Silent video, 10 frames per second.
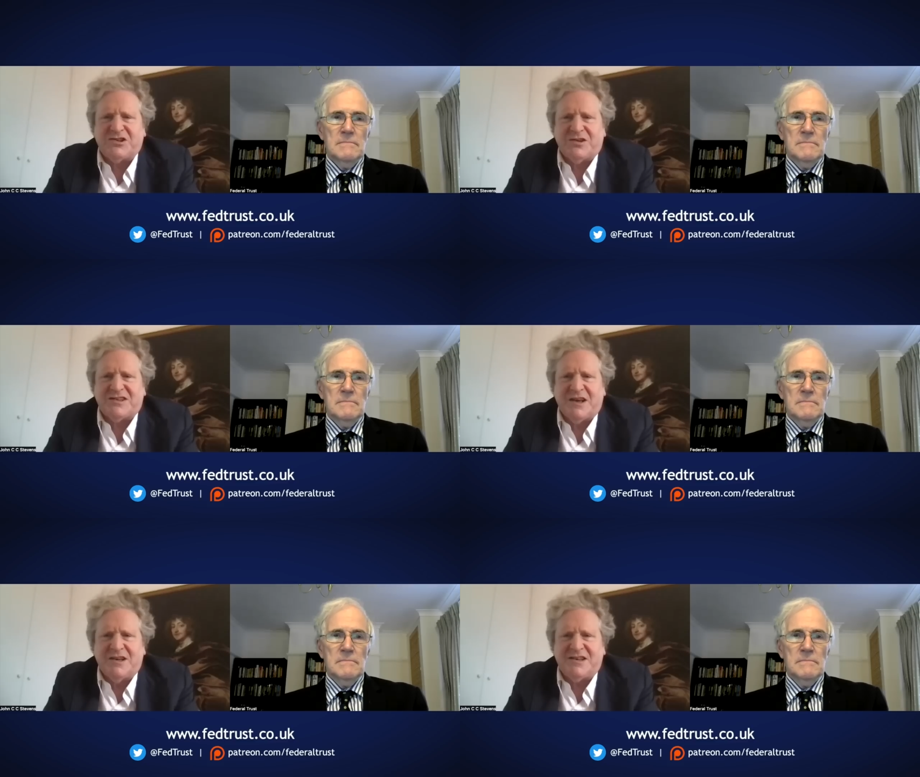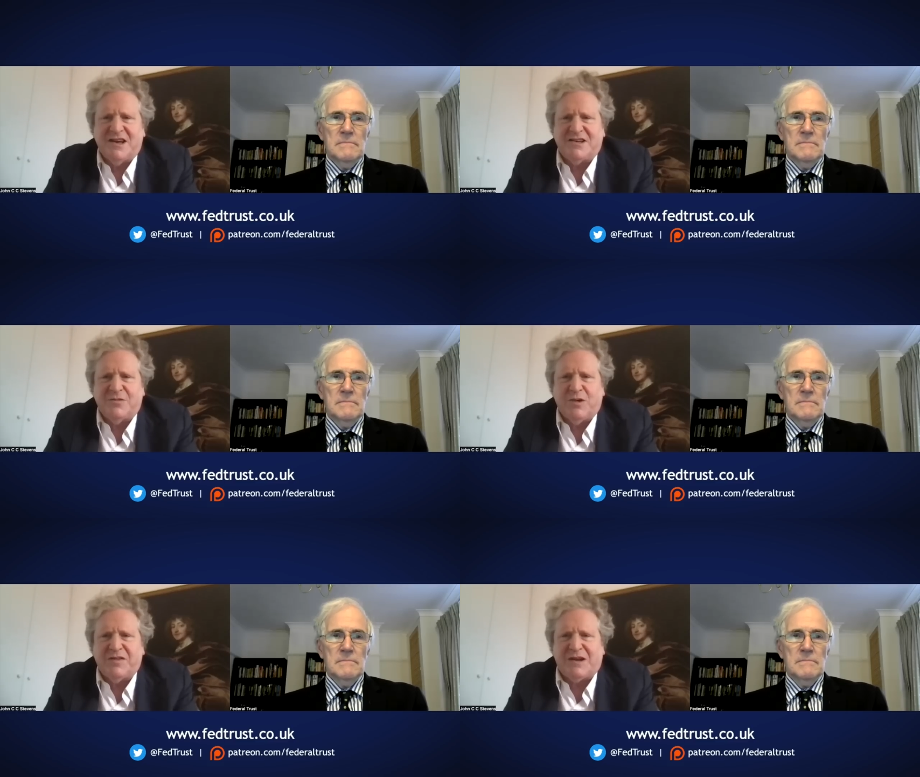Speaker 1: are
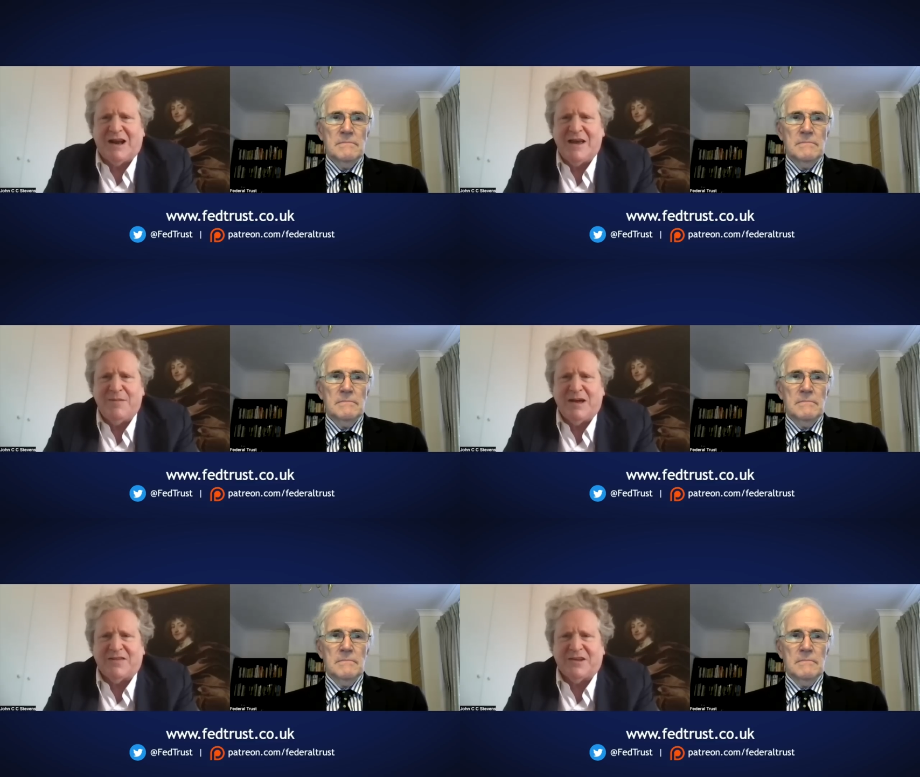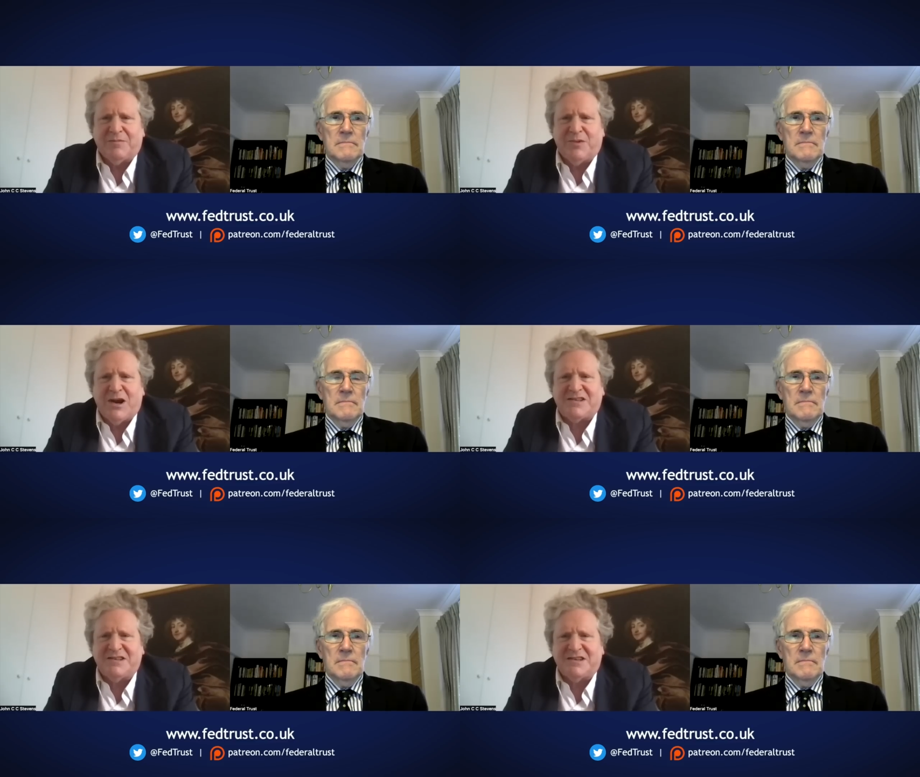associated with claiming that
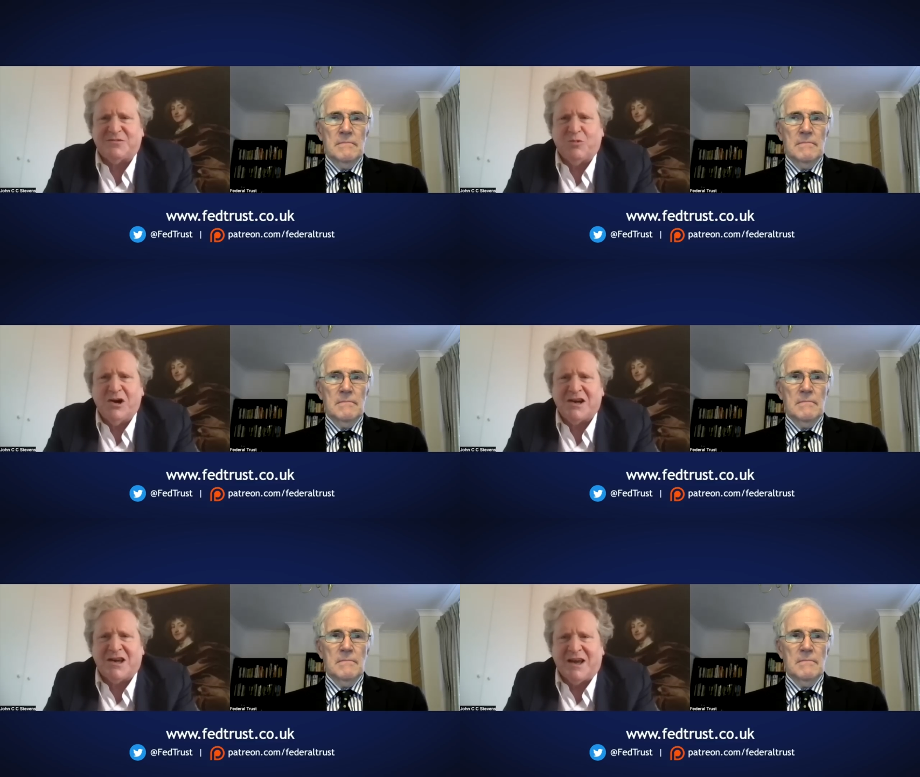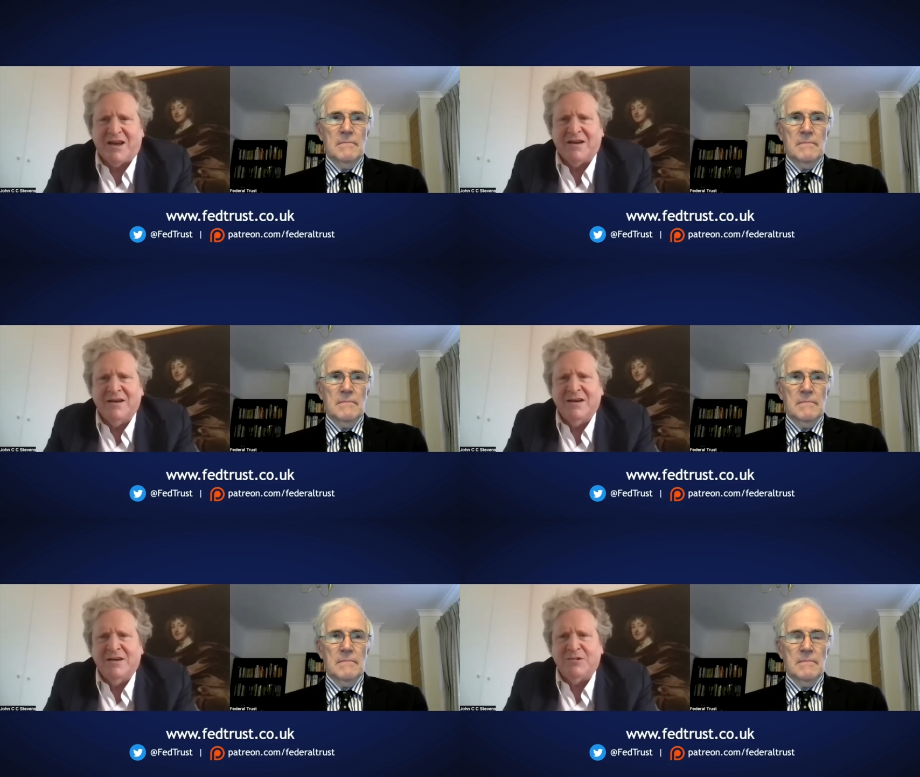Brexit is working,
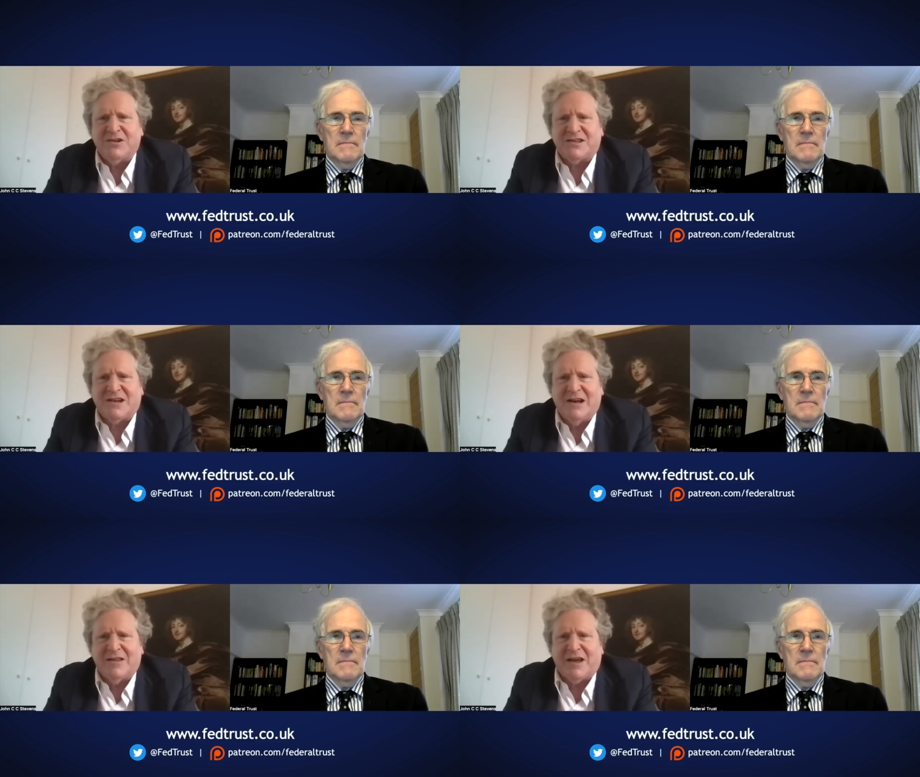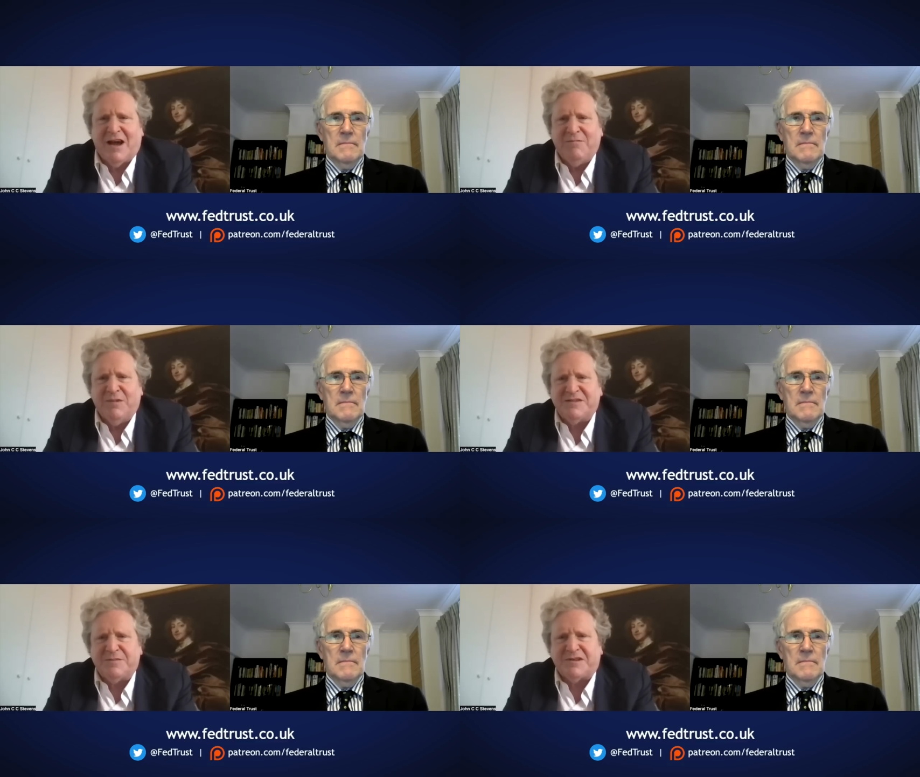which is clearly the
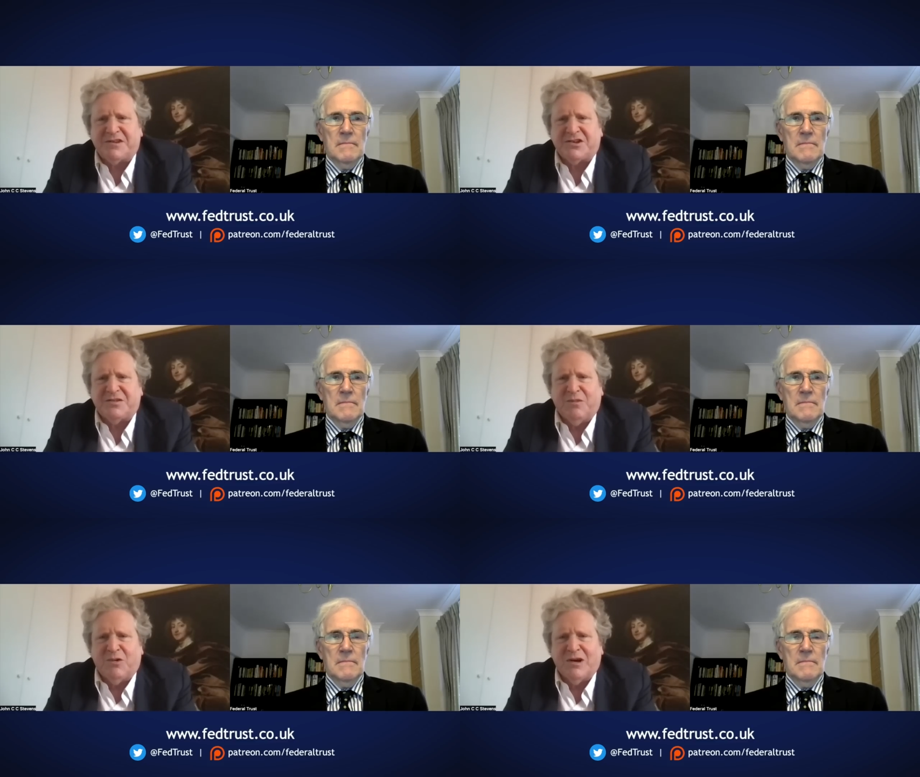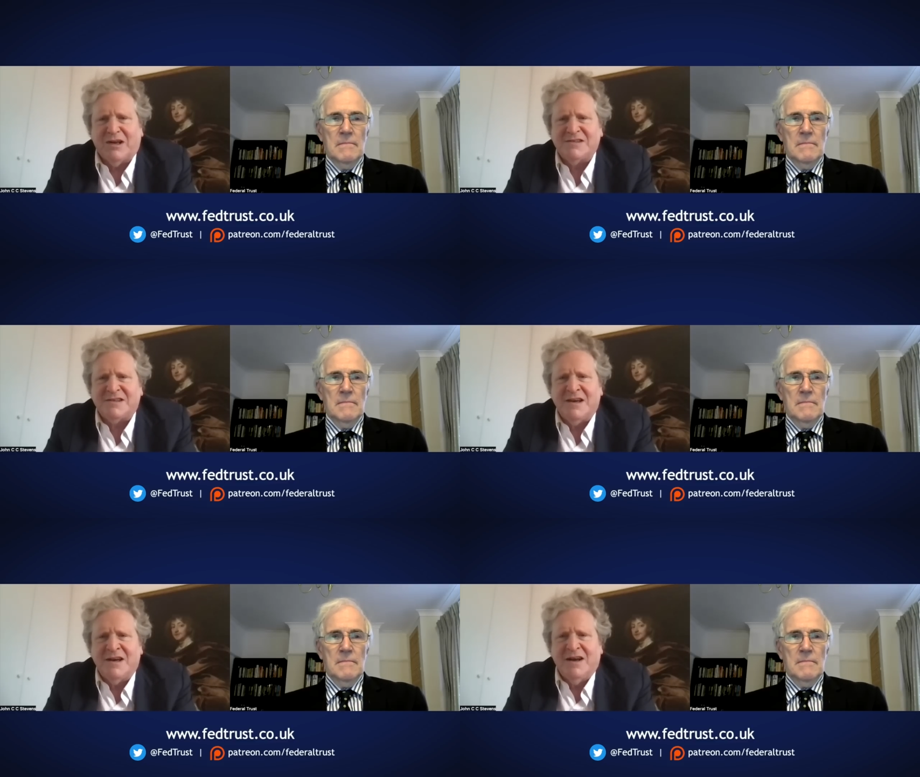government's position, more or less.
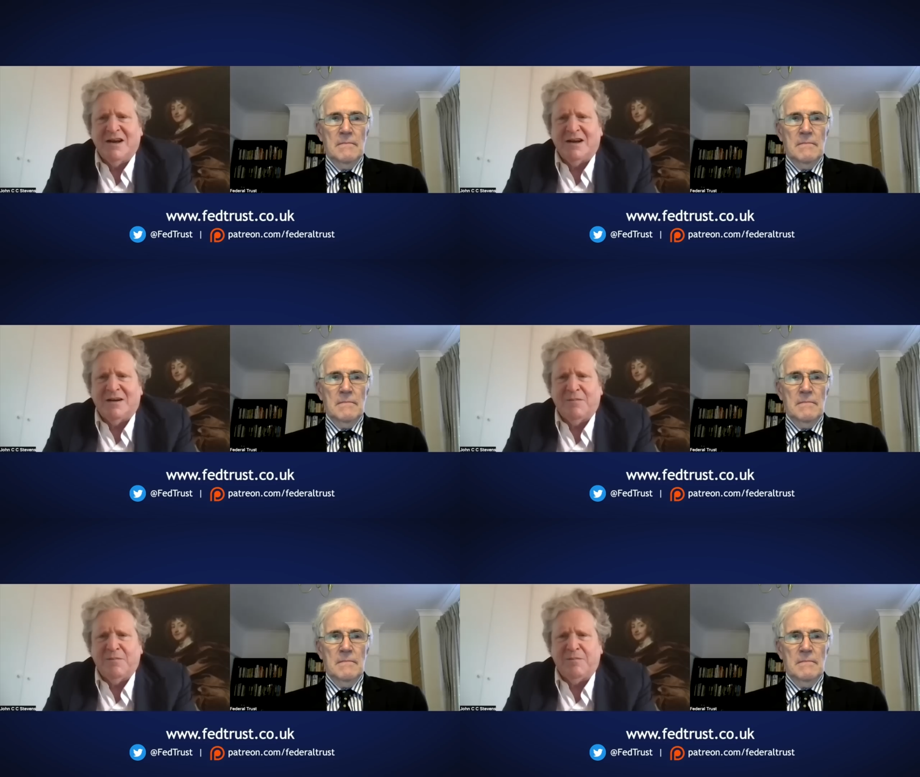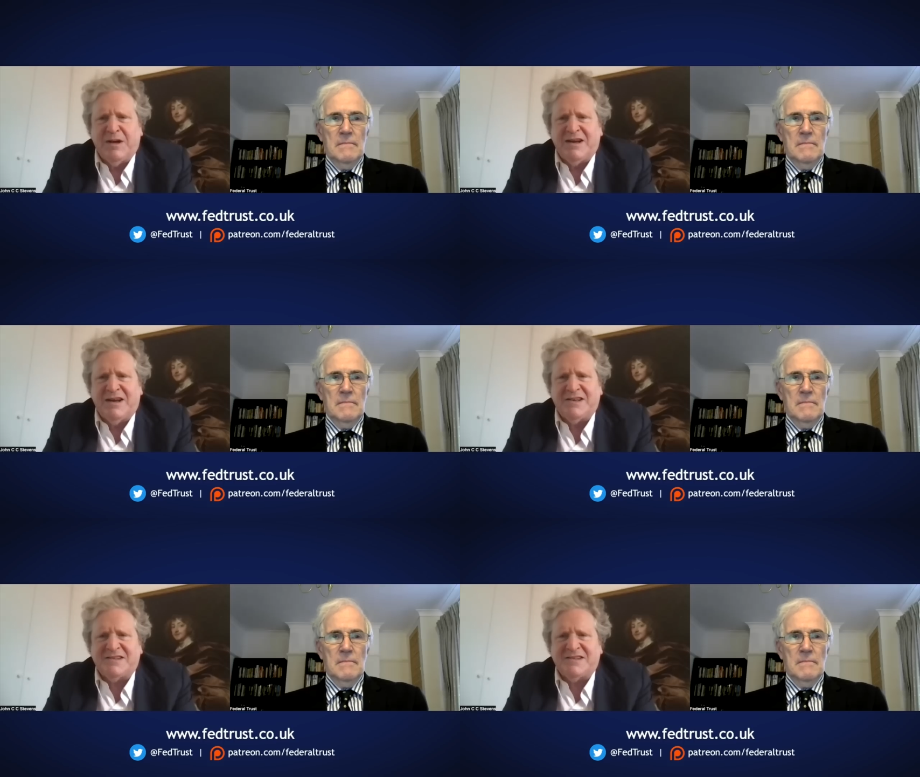Um, but it is